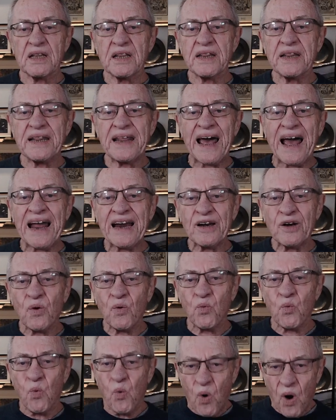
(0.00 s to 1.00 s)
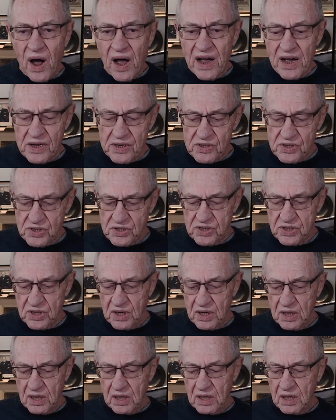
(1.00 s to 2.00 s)
That was
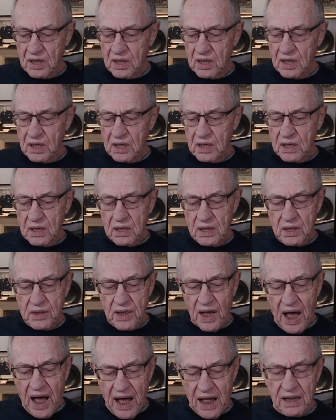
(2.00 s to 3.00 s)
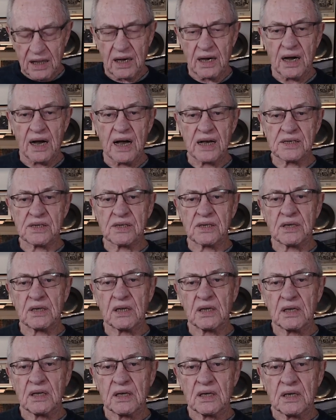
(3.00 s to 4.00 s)
the Holocaust.
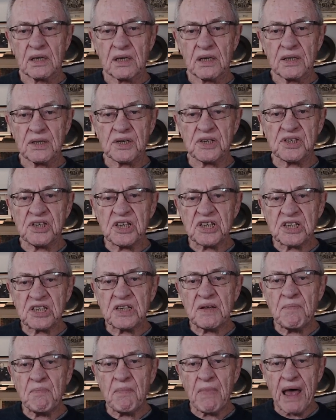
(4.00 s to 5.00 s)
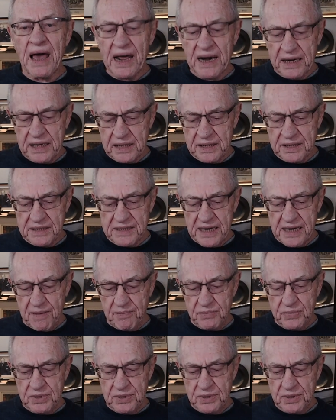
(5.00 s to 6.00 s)
The systematic
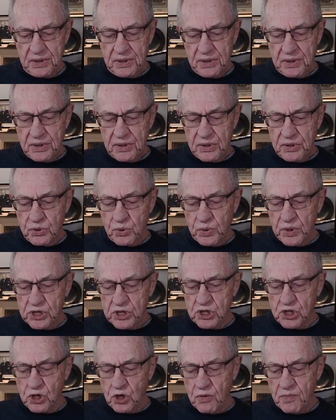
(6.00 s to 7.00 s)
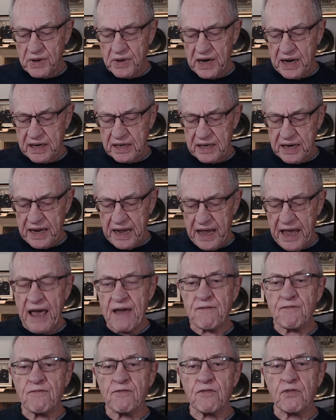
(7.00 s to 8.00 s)
attempt to exterminate
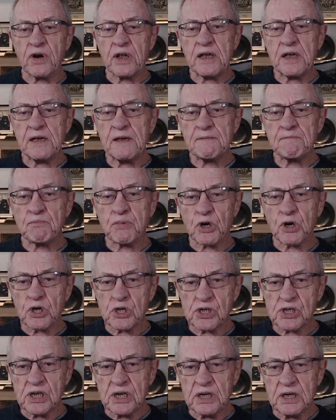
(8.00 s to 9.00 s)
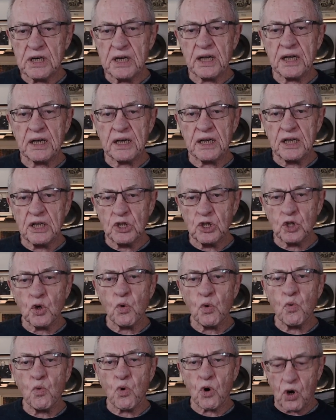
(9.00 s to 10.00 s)
every person in the
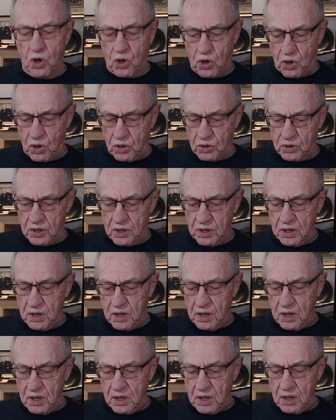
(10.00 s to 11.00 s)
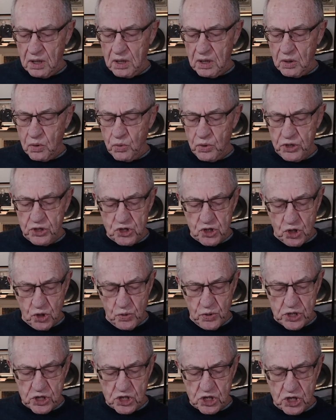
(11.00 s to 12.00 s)
world with
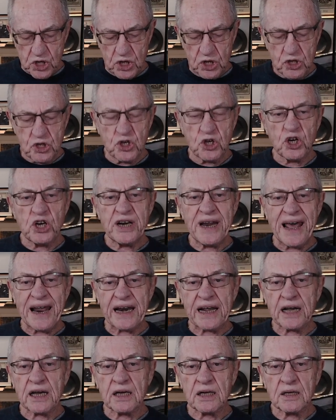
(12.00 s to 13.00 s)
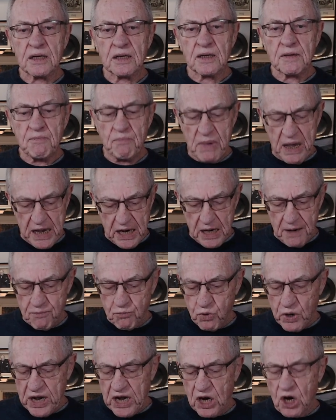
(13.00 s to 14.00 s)
Jewish genetic makeup,
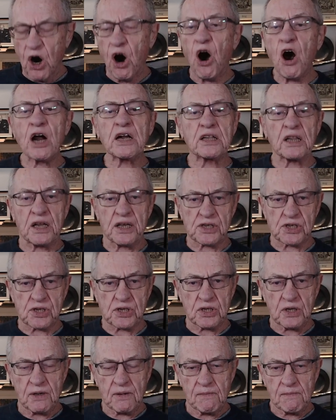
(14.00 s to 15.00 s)
regardless